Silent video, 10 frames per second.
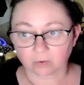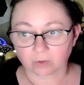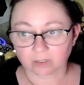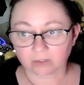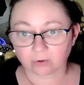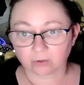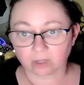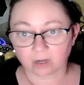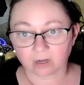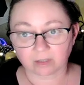While
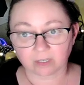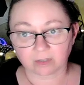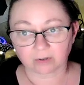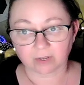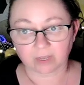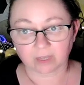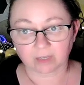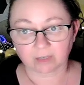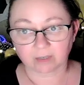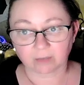Sola, on the other
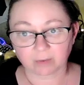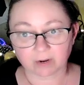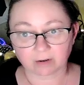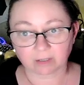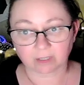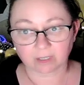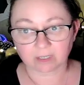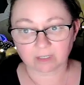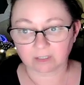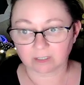hand,
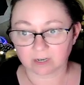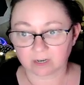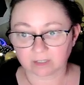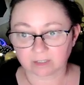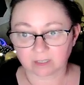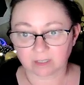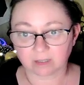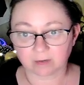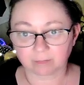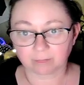apparently did not see
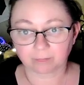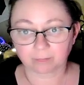them.